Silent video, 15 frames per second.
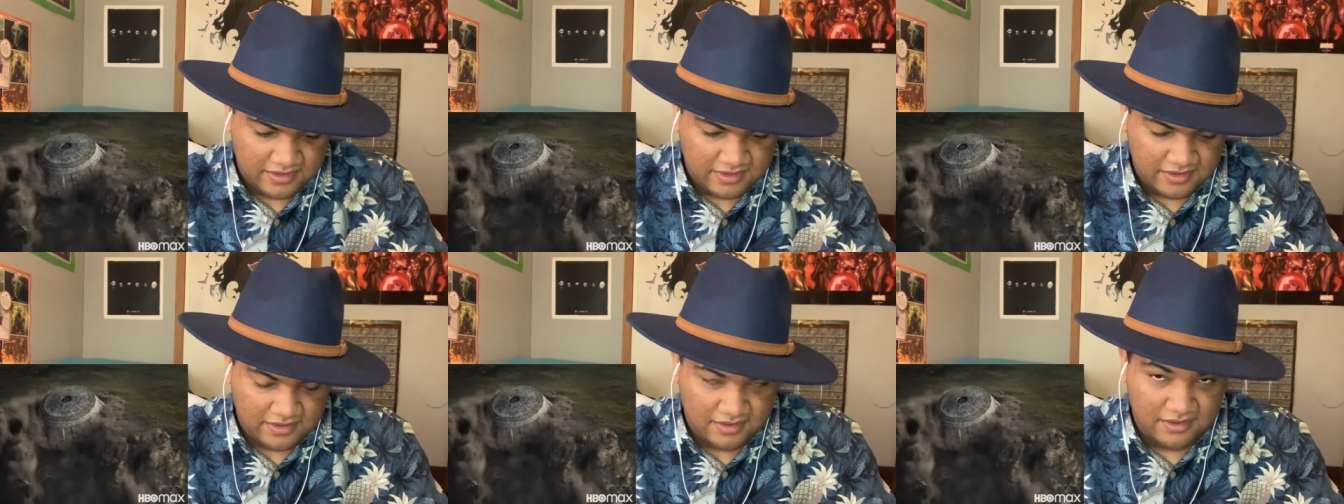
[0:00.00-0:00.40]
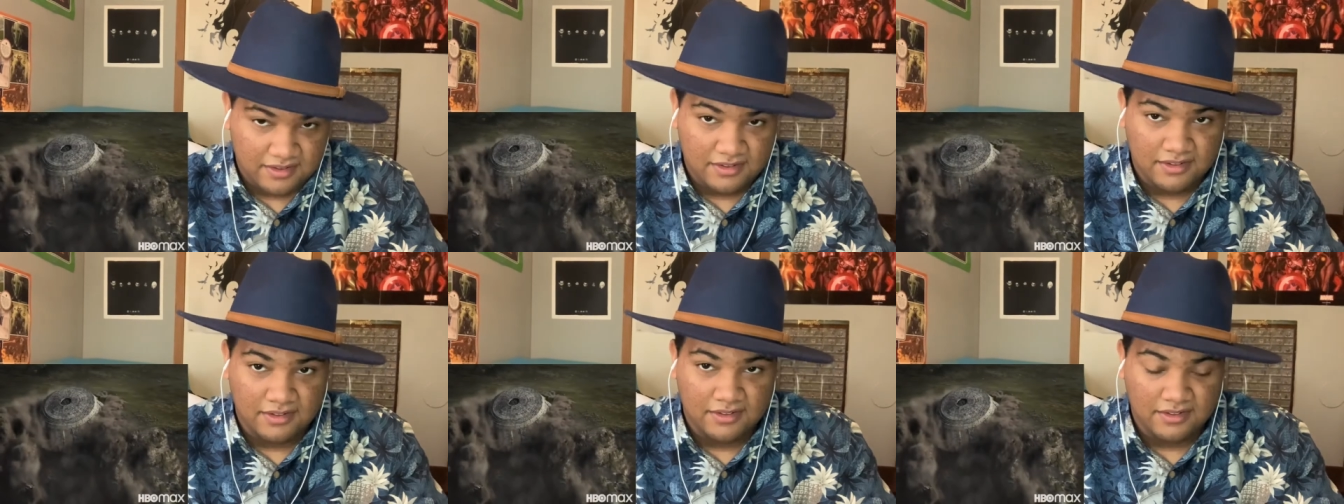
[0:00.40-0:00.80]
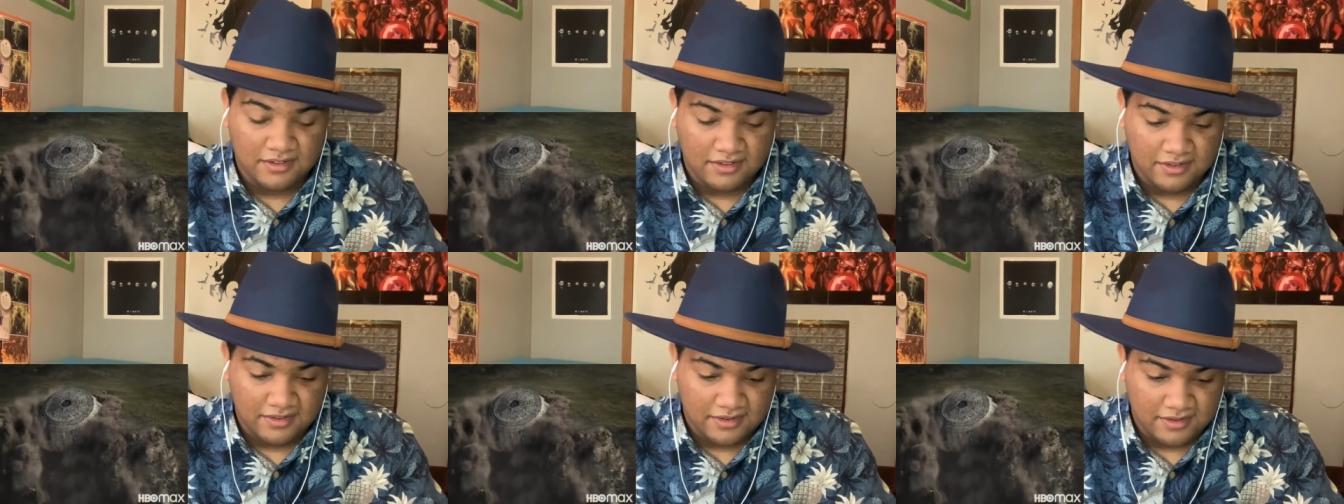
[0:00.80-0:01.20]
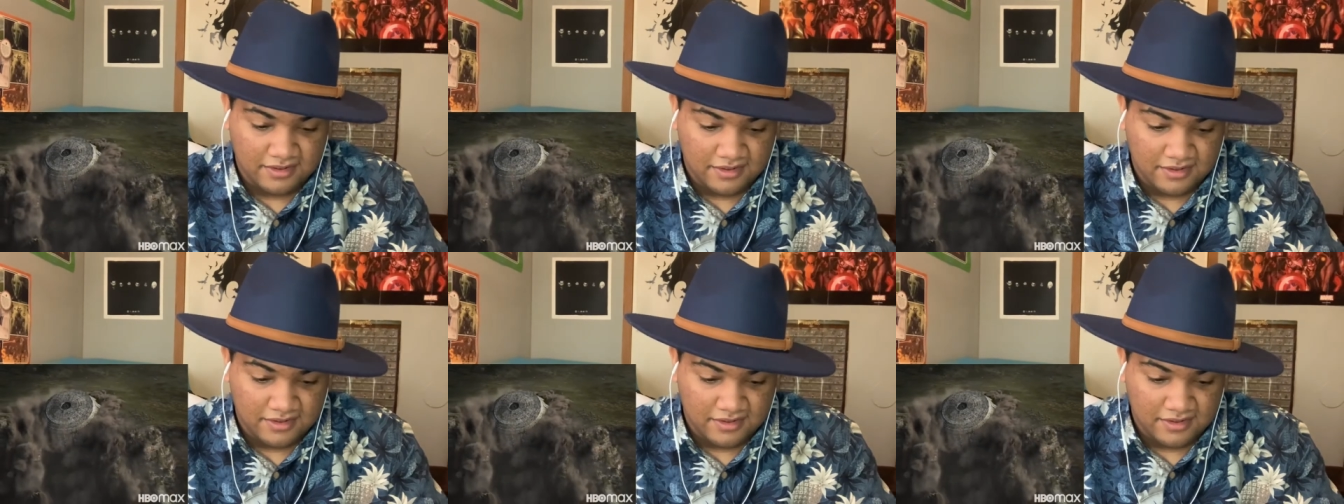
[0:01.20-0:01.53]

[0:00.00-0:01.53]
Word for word: The god is dead.